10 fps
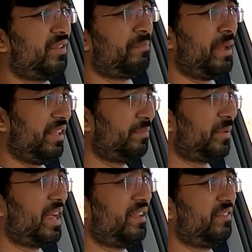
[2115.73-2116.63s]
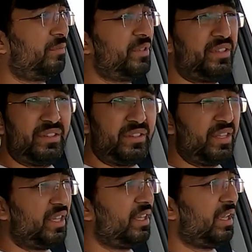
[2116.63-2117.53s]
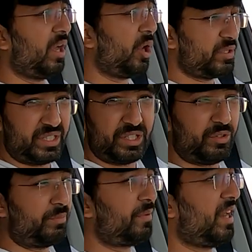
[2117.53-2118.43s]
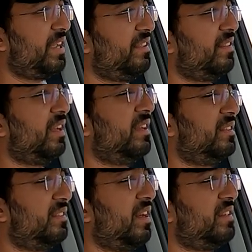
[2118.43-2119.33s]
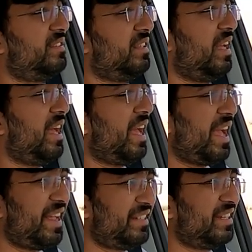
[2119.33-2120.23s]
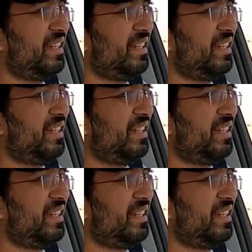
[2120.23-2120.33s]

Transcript: the base price, which is the altitude price, starts at